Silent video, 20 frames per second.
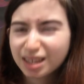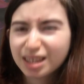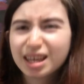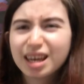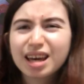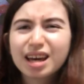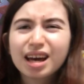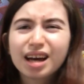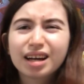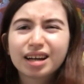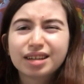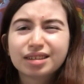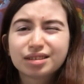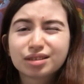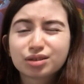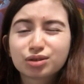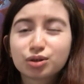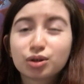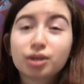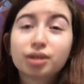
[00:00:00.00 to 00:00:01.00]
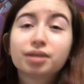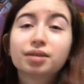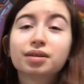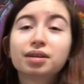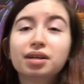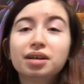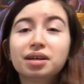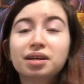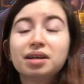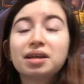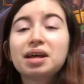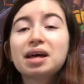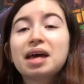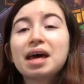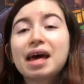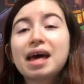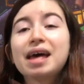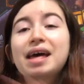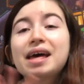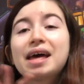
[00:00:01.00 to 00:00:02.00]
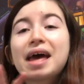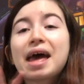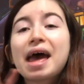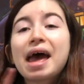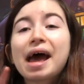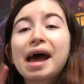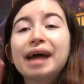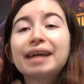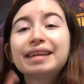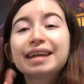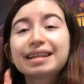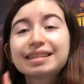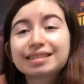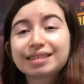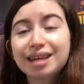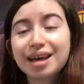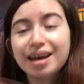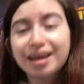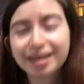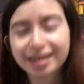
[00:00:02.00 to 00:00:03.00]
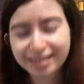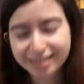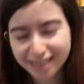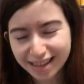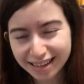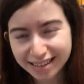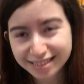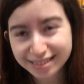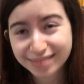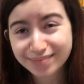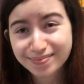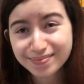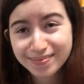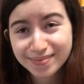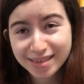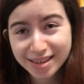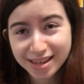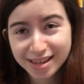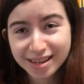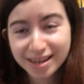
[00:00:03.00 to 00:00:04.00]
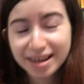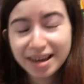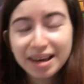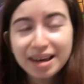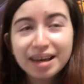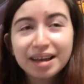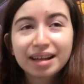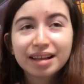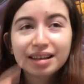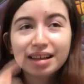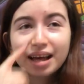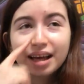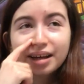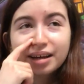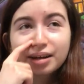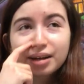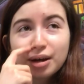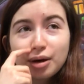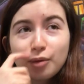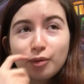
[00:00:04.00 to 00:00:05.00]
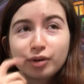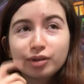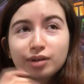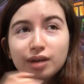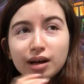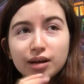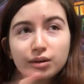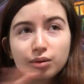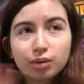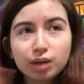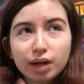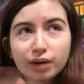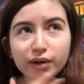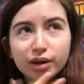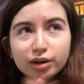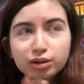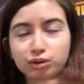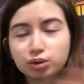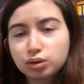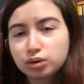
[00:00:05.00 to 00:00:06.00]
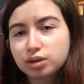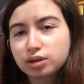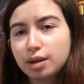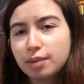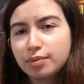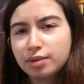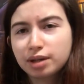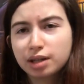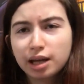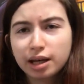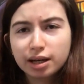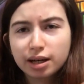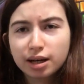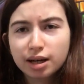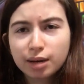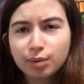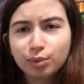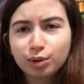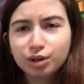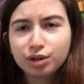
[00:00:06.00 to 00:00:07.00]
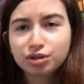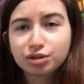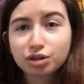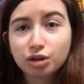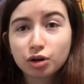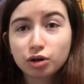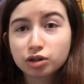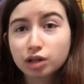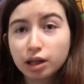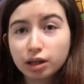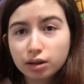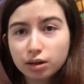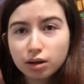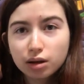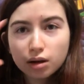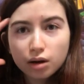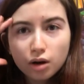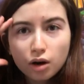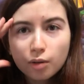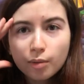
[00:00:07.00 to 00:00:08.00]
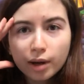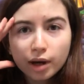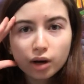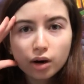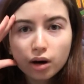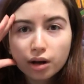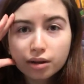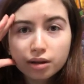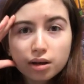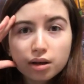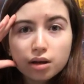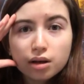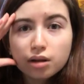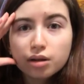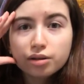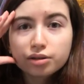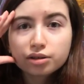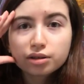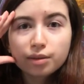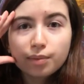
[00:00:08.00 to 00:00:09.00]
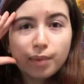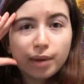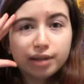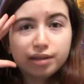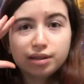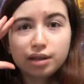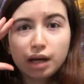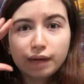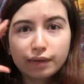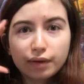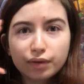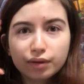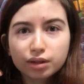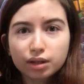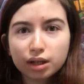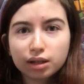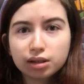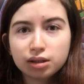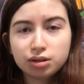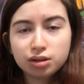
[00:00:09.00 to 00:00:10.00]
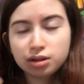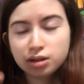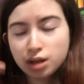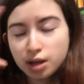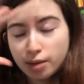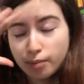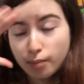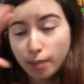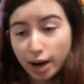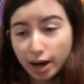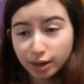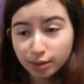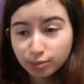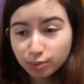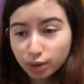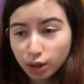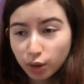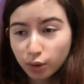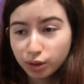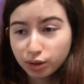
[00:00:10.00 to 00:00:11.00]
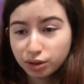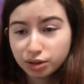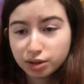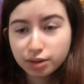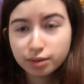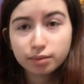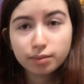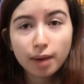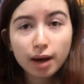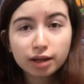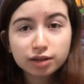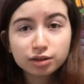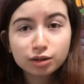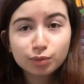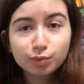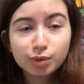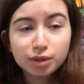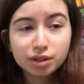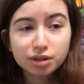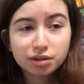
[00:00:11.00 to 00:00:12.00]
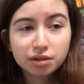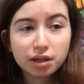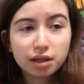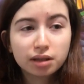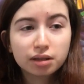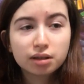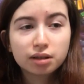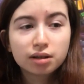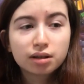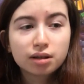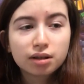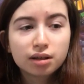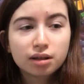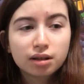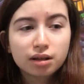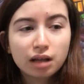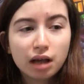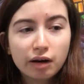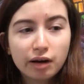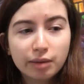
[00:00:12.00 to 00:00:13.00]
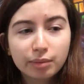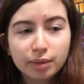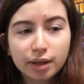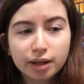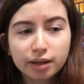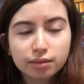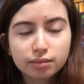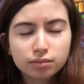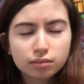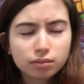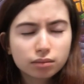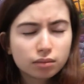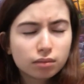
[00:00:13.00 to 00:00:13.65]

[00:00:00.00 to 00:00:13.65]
Yeah, I hate this drawing. And that's me. Like, whenever I drew something like a couple of years ago, it's like, oh my god, this is the best thing I've ever done. This is mind-blowing. This is a masterpiece. And then now I'm like,